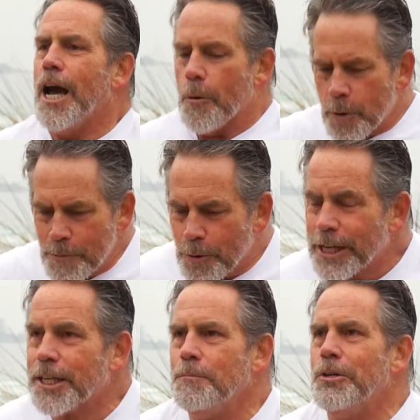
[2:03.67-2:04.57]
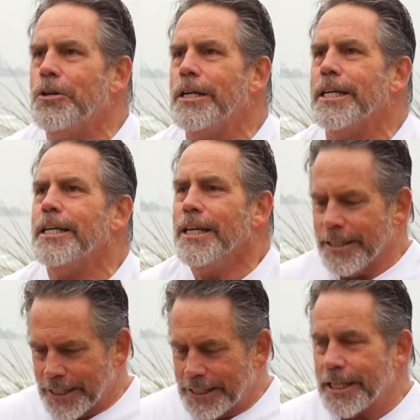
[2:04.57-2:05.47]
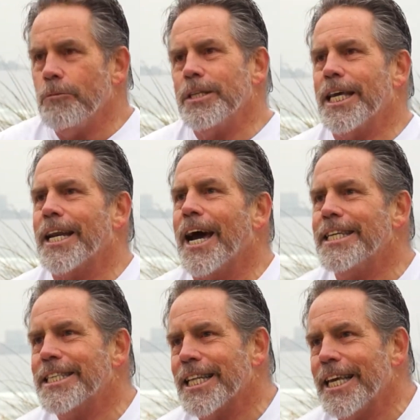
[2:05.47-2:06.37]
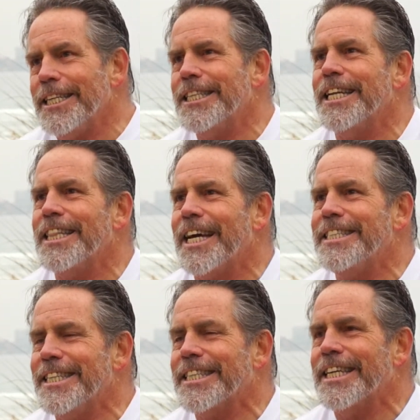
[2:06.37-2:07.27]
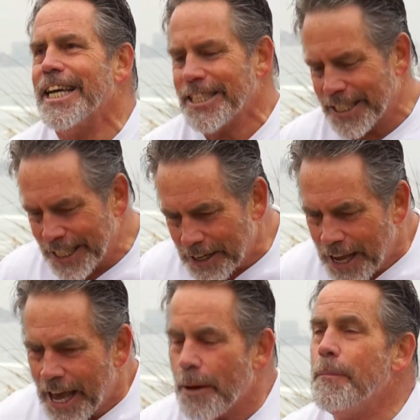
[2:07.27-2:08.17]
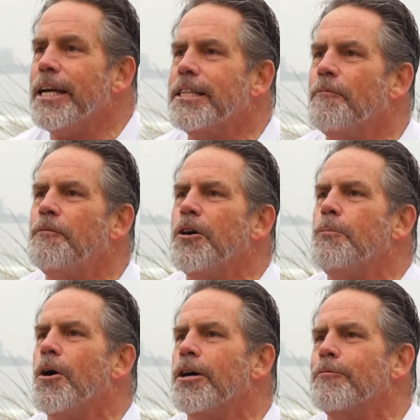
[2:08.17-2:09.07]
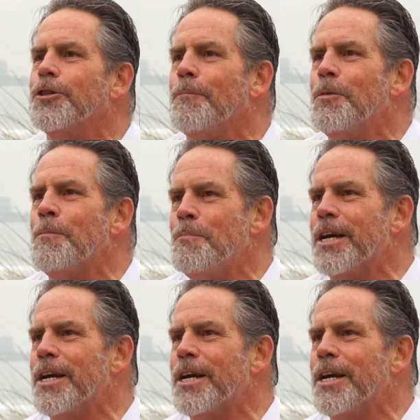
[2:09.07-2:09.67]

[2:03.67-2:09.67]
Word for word: And we bring community to deal with that isolation and that disconnection and, and make them feel part of something